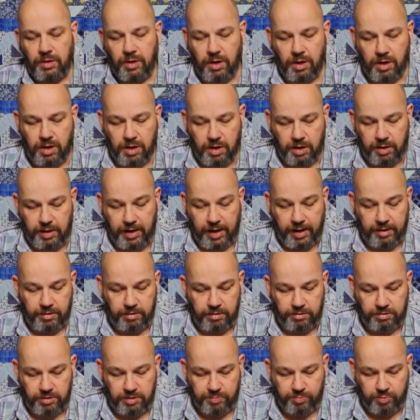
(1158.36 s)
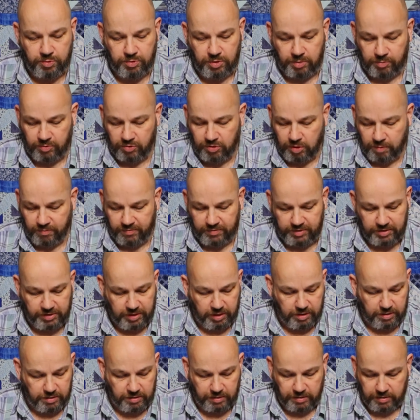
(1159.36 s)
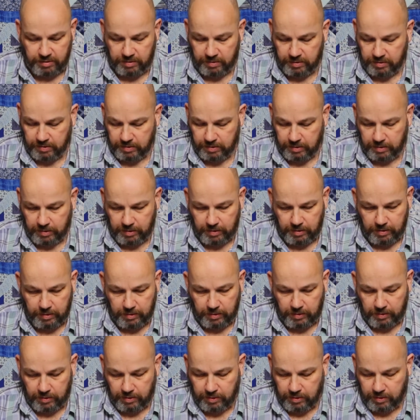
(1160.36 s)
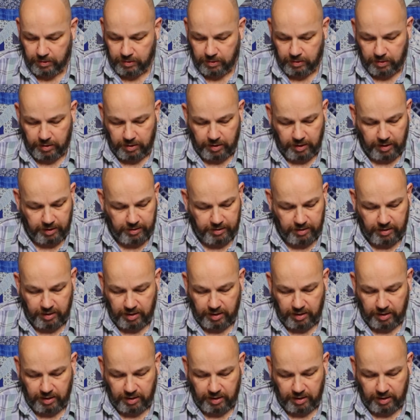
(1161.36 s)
Yeah, you just put them on top of each other, and